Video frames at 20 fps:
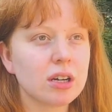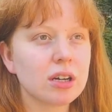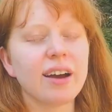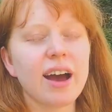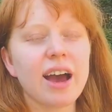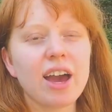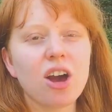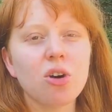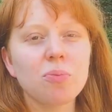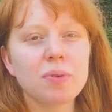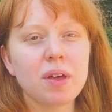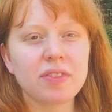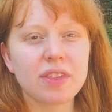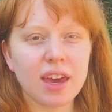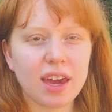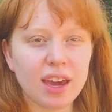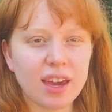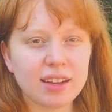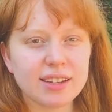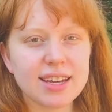I hope that
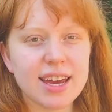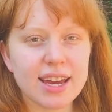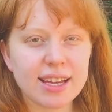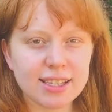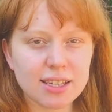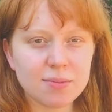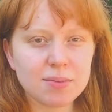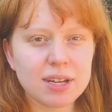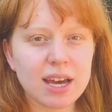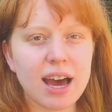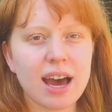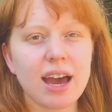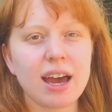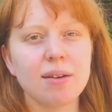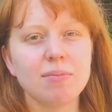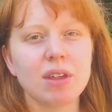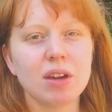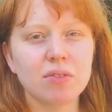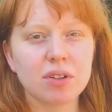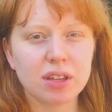they take some
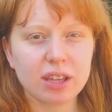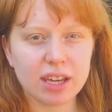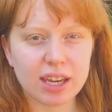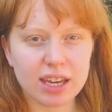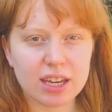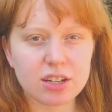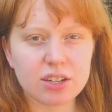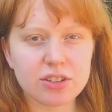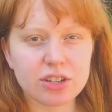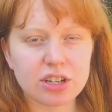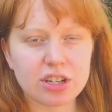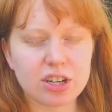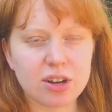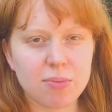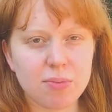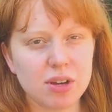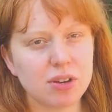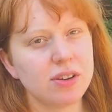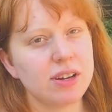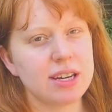time, they really hear their
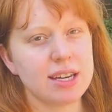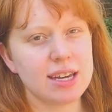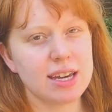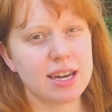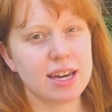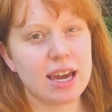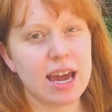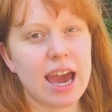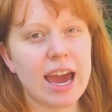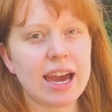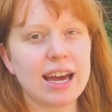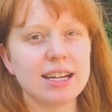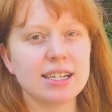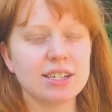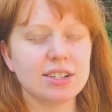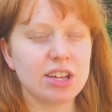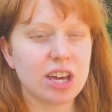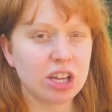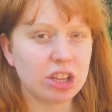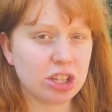community, and
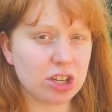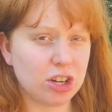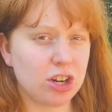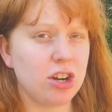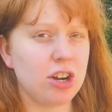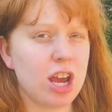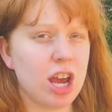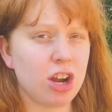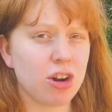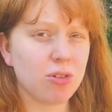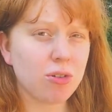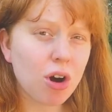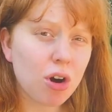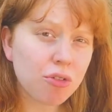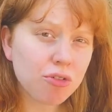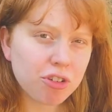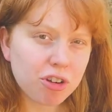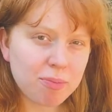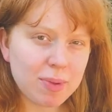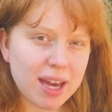they learn and grow
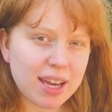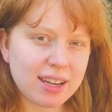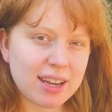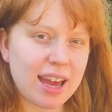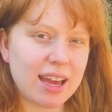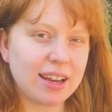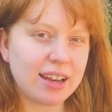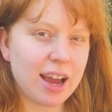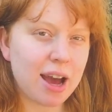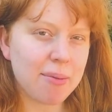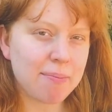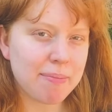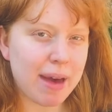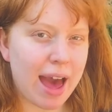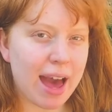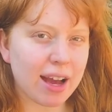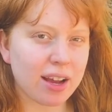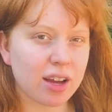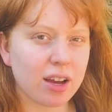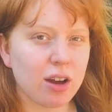from it and come
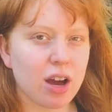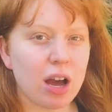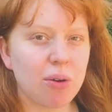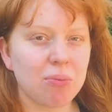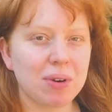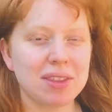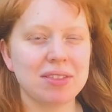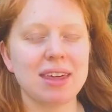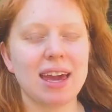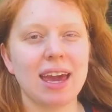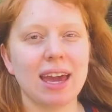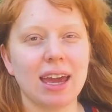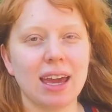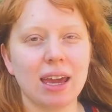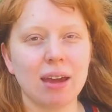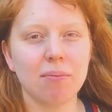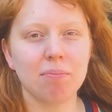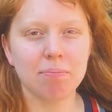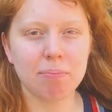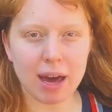back with
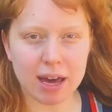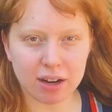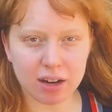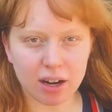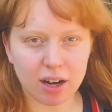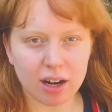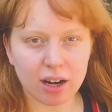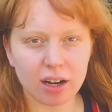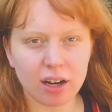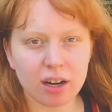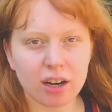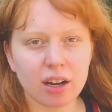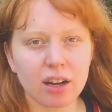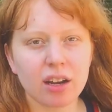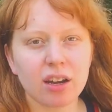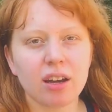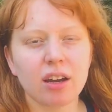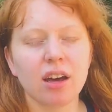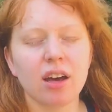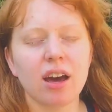a better
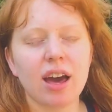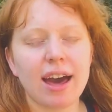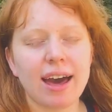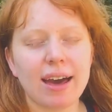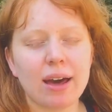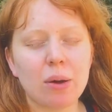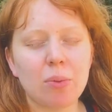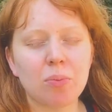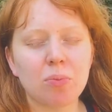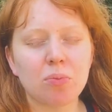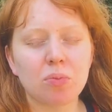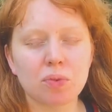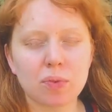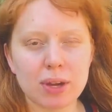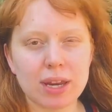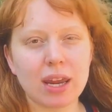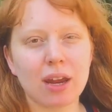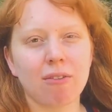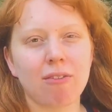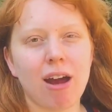
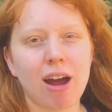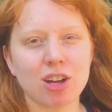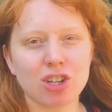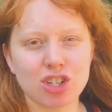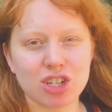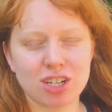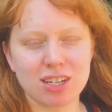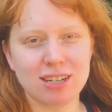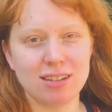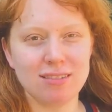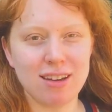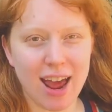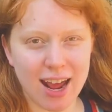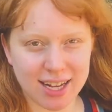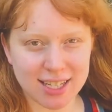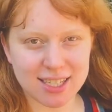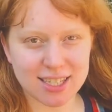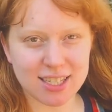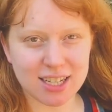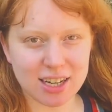reading rush
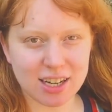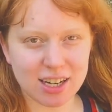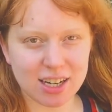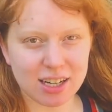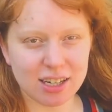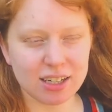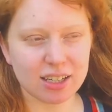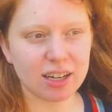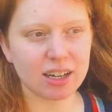next year.